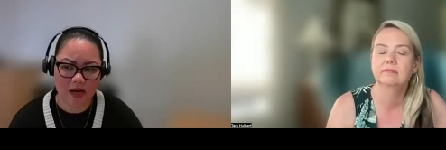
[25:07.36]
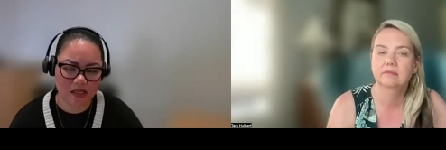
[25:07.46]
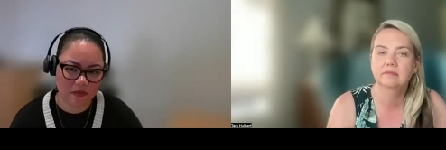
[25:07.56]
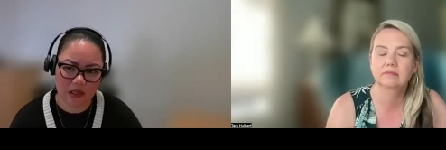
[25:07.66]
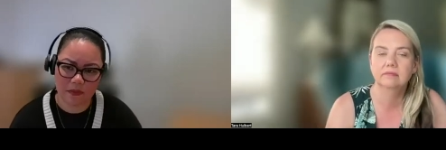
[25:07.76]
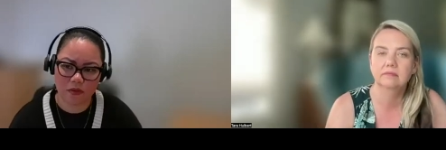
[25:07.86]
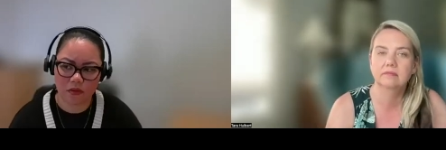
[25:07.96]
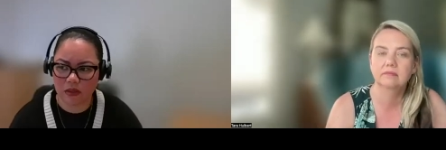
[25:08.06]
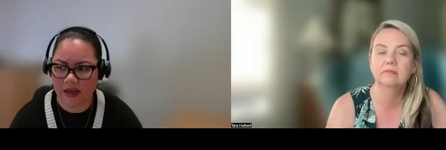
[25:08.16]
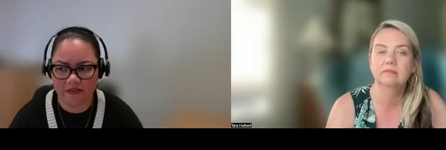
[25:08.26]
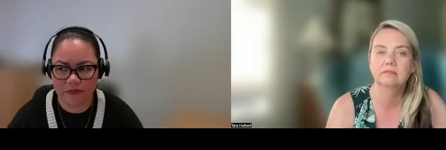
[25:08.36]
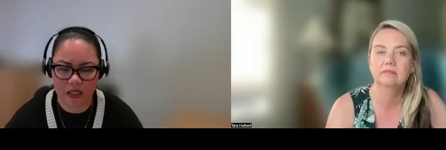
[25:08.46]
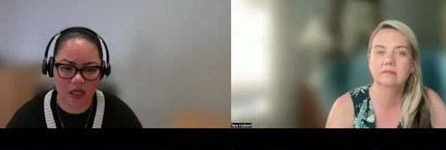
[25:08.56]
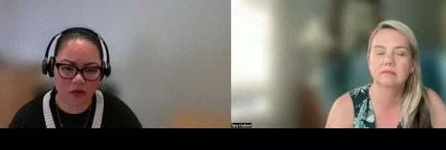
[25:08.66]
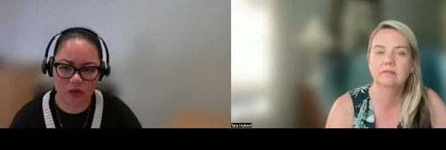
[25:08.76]
Speaker 1: past, people have been
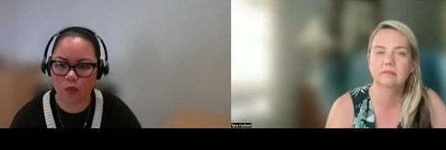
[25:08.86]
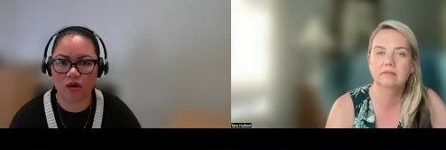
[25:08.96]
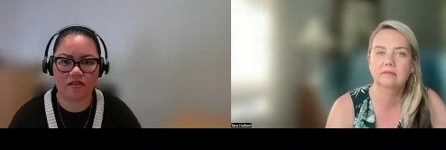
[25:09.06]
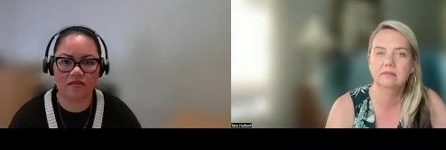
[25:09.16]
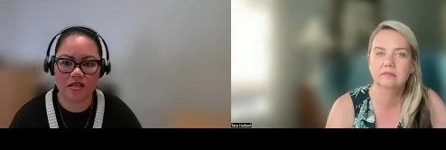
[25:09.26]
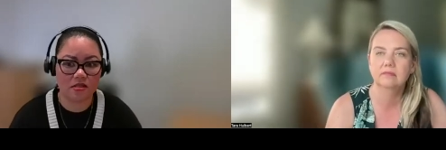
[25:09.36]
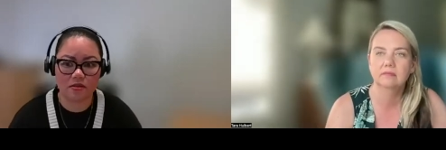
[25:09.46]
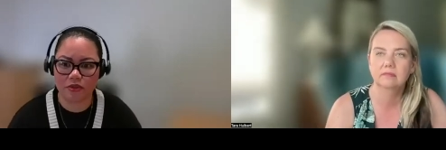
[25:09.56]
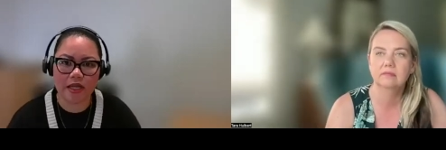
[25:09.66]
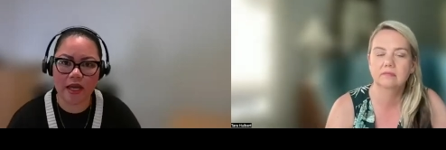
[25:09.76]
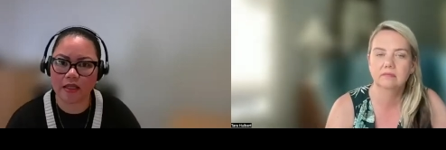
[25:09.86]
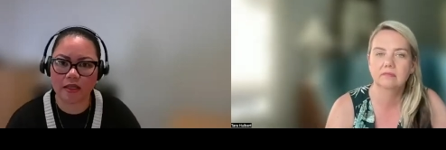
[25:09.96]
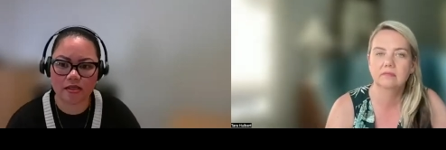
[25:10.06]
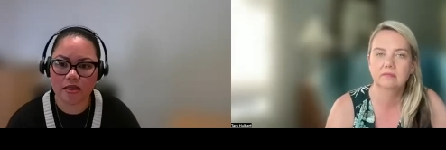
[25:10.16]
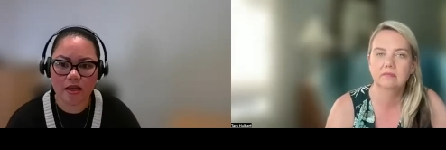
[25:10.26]
here on work visas for 10
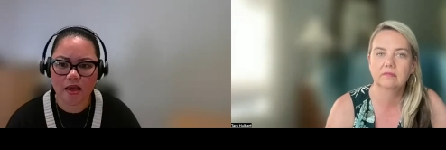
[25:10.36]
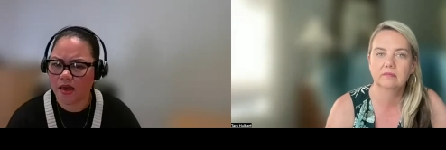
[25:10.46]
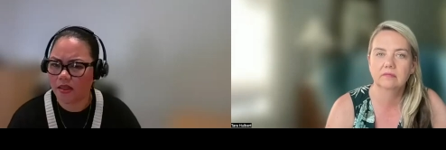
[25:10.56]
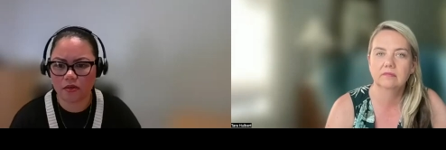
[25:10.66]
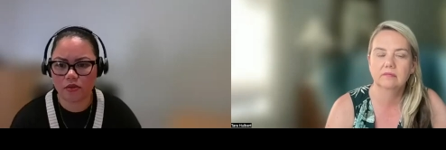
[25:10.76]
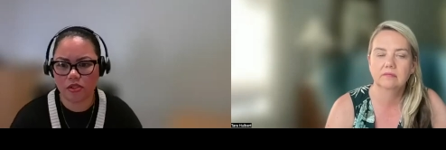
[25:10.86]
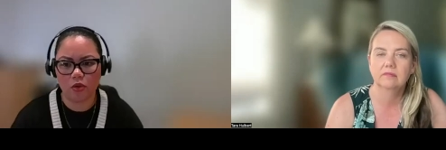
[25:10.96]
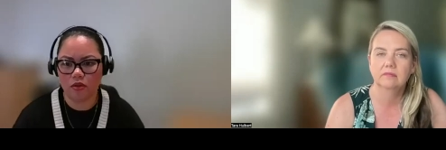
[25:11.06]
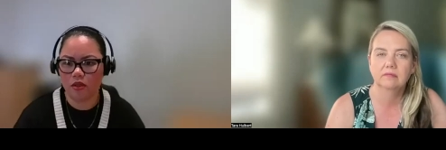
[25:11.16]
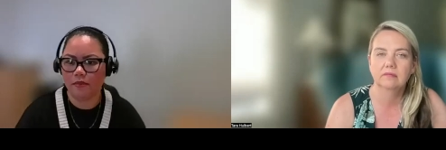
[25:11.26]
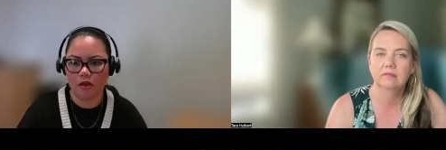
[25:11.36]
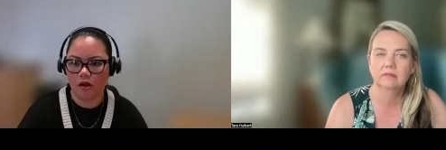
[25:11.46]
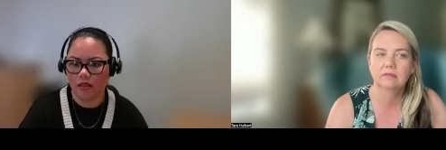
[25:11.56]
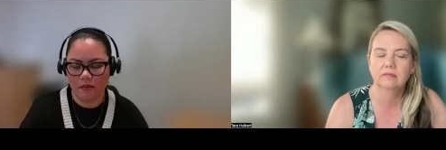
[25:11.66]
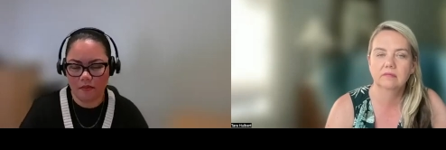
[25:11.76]
years and there was no limit on
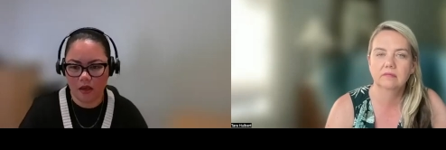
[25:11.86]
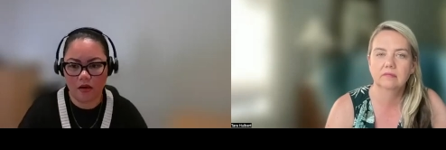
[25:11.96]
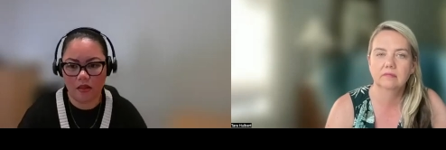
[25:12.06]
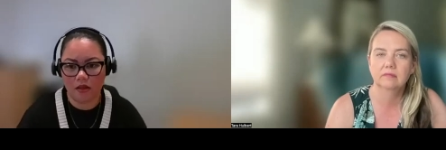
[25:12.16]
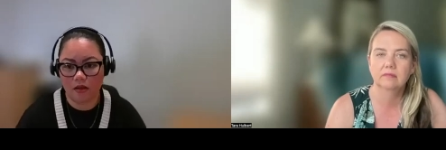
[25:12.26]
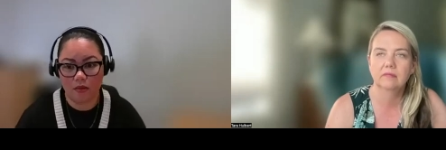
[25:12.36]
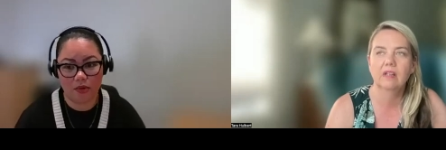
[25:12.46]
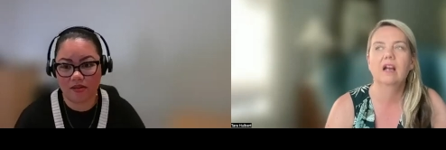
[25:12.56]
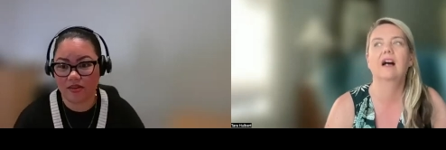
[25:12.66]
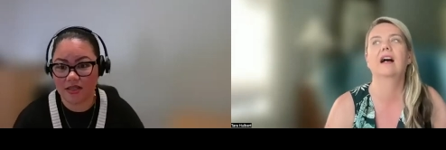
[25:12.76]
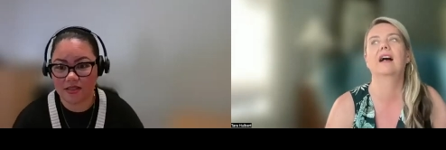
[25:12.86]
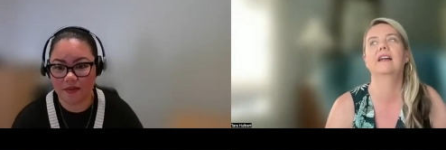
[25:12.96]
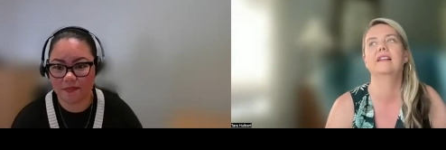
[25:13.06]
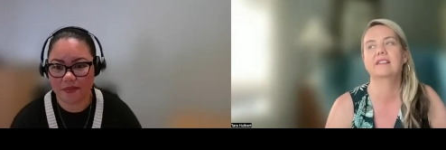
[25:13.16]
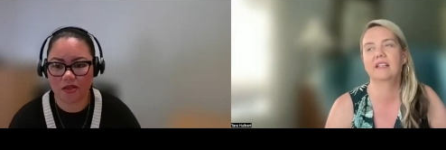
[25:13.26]
them being on the work visa. I
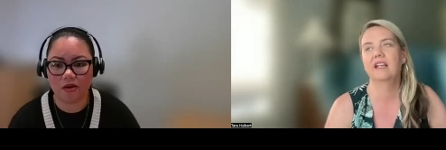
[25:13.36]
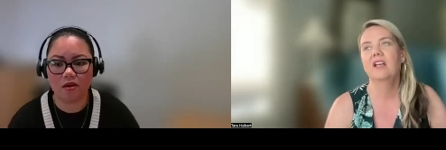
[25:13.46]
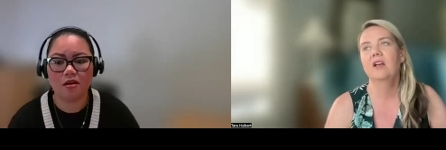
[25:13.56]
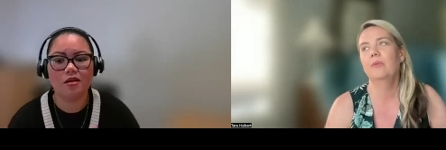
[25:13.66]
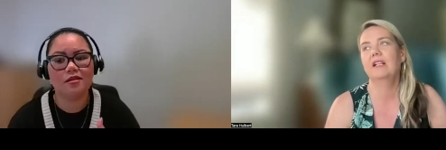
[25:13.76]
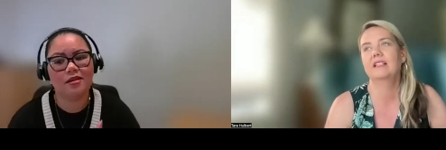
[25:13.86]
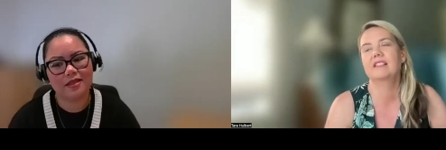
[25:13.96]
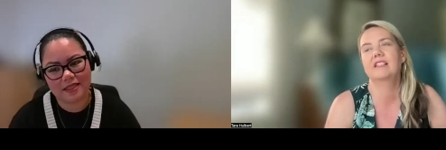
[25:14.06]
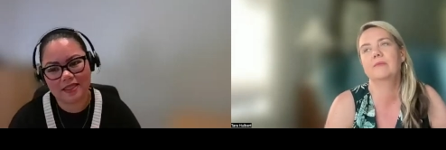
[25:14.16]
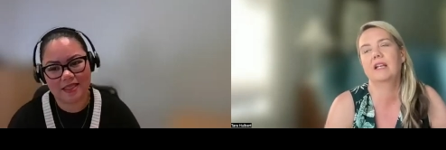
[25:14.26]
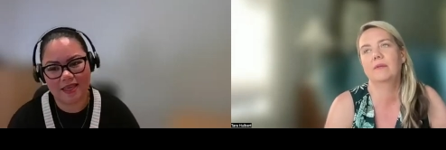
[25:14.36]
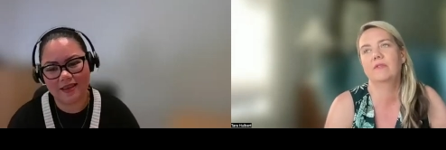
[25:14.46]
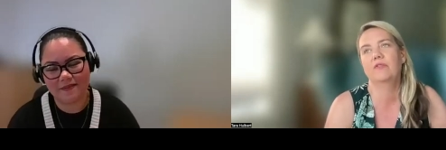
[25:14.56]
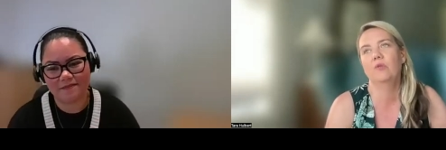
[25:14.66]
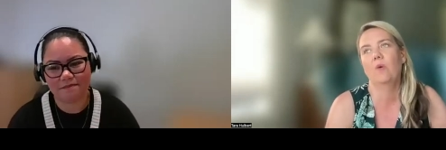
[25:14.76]
Speaker 2: see. So, but at the same time,
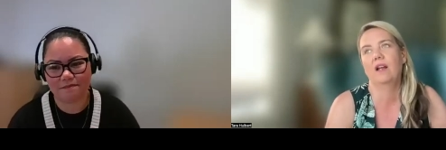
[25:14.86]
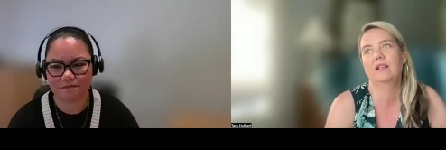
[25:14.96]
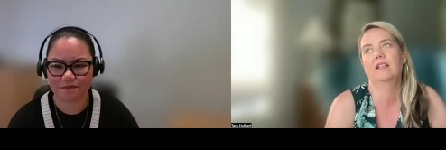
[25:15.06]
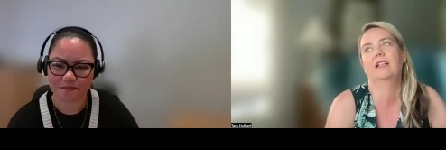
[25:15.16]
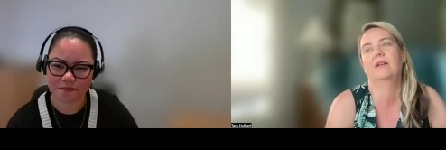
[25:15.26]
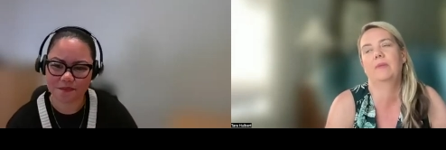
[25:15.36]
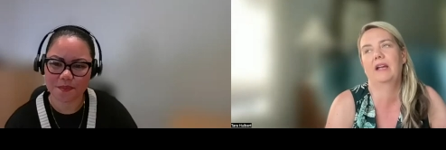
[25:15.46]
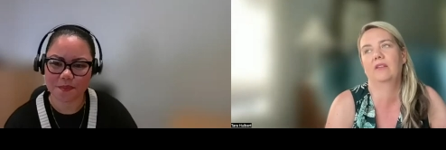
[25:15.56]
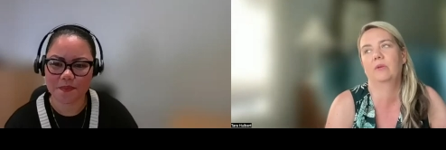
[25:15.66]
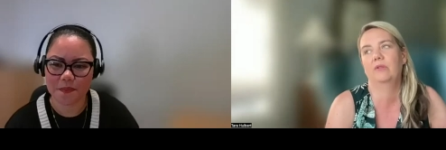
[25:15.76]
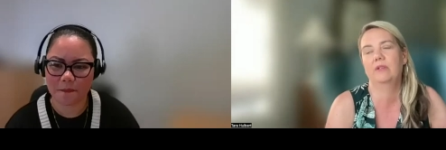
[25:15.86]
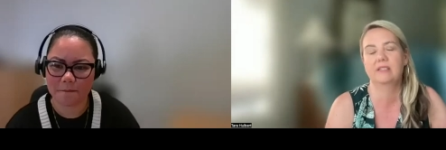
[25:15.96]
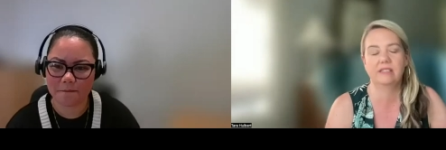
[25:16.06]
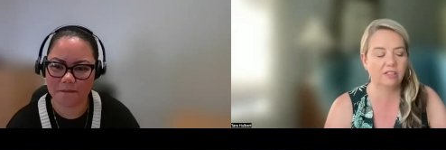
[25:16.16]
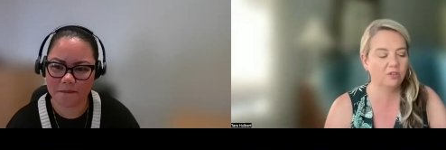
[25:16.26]
if you want to get a pathway to
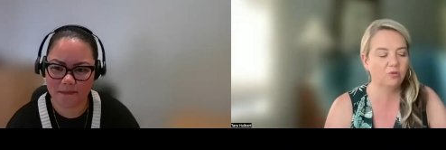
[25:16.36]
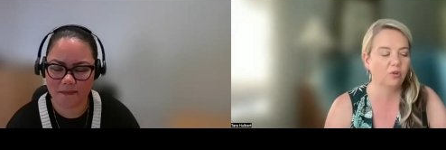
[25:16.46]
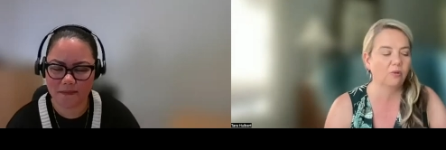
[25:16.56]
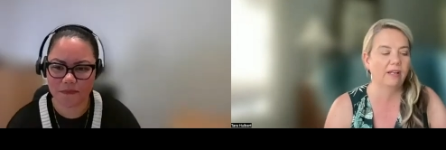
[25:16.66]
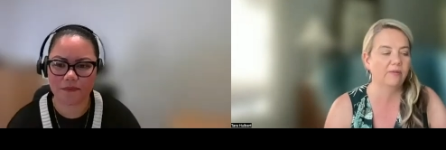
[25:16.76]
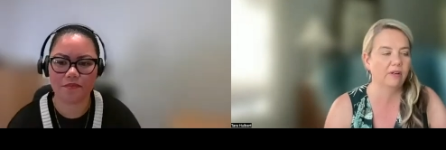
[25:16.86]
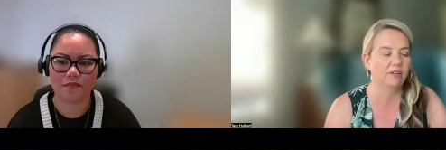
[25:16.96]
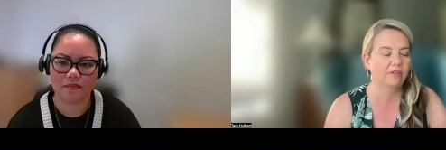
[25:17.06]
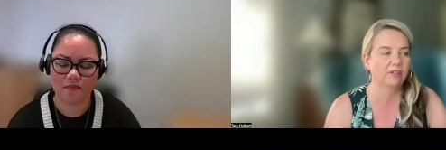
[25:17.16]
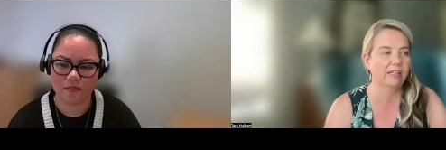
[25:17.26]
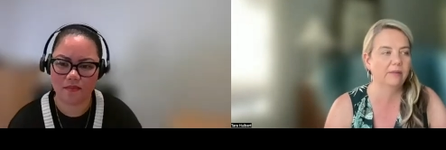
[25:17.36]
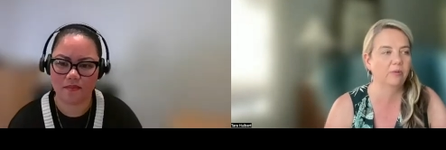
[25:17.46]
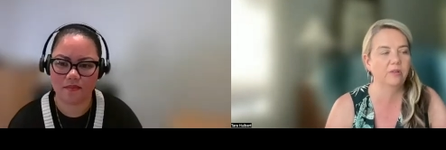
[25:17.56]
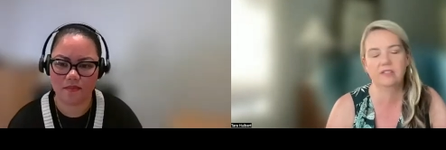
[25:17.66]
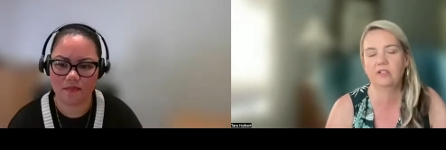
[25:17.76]
residency and you don't have 180
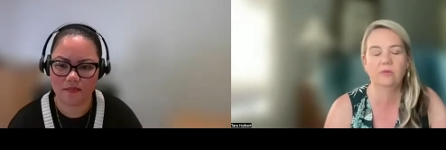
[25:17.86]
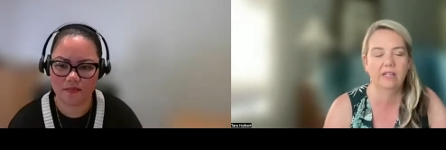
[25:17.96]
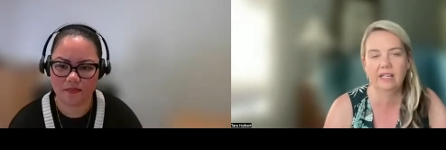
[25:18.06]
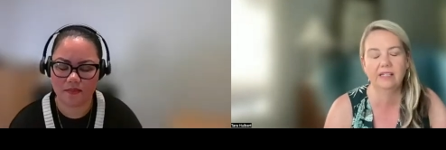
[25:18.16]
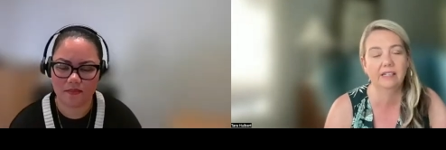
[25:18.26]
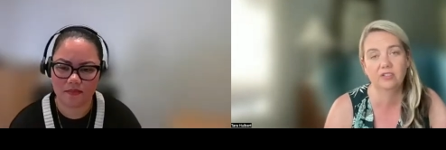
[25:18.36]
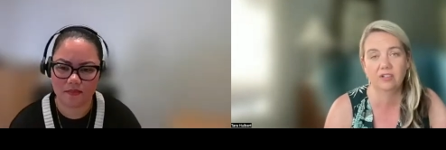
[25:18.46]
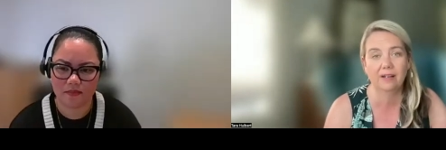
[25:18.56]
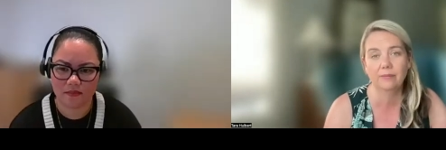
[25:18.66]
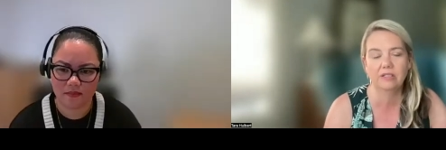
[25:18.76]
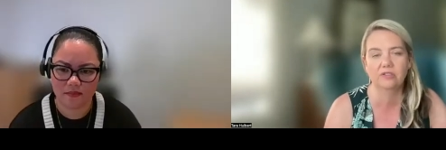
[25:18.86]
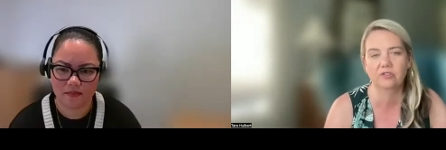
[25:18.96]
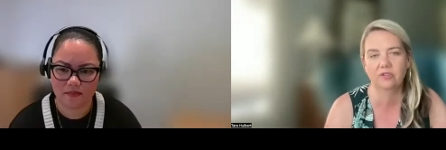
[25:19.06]
points and you can't get a job because